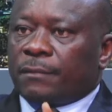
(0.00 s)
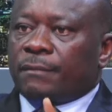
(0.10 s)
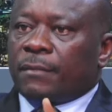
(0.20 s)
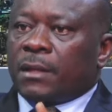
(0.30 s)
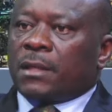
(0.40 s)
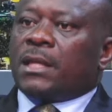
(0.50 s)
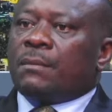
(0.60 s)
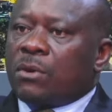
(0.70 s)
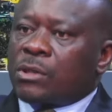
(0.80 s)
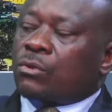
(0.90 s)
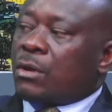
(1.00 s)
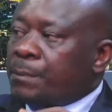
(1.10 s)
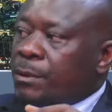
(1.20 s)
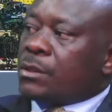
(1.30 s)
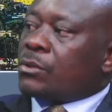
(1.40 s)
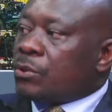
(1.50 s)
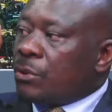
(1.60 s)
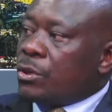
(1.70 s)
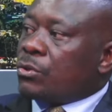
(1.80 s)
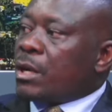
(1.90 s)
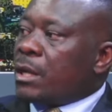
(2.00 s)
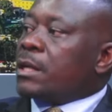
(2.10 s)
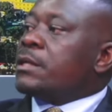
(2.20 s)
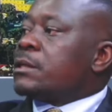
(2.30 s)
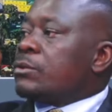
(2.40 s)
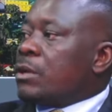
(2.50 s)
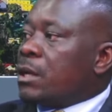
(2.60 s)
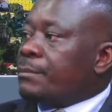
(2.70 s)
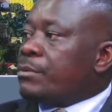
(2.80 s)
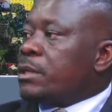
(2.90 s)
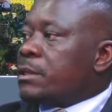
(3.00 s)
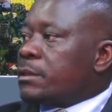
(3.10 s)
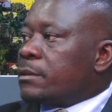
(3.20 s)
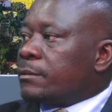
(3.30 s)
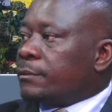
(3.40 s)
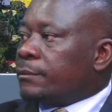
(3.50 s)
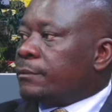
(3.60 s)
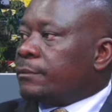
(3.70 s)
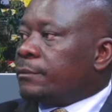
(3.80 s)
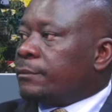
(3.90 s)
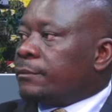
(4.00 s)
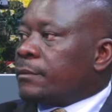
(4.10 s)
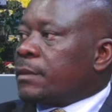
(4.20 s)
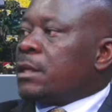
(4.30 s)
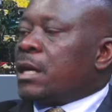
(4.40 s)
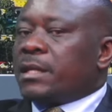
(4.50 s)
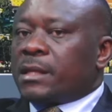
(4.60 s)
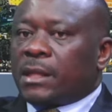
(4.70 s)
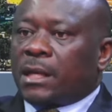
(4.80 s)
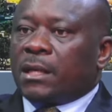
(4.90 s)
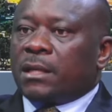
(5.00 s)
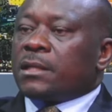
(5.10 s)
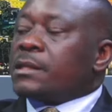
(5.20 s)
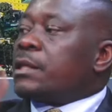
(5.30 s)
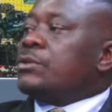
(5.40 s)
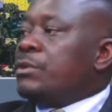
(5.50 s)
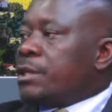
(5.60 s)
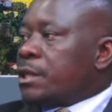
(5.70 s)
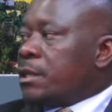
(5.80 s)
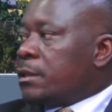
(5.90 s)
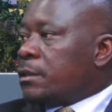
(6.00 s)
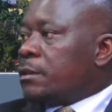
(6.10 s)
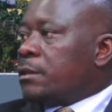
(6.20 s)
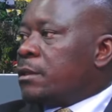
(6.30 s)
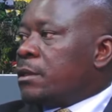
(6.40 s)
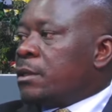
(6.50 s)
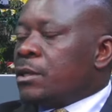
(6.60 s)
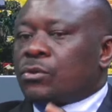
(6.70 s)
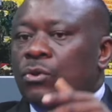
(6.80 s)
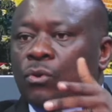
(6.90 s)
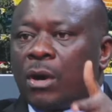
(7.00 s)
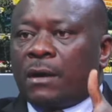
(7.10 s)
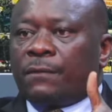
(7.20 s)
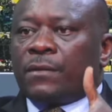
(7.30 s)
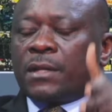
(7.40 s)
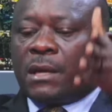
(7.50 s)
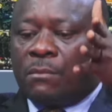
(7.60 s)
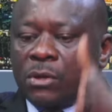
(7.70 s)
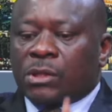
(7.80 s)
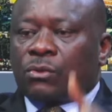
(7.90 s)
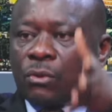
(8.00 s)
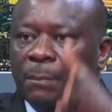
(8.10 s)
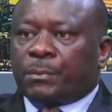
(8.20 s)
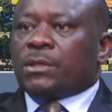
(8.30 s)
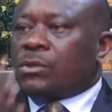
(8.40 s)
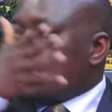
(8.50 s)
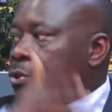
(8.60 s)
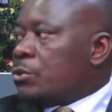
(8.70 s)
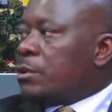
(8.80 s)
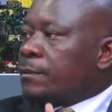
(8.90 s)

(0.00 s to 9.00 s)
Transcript: that the most corrupt institution in Uganda is Uganda police. And the second is the judiciary. So you have the most corrupt institution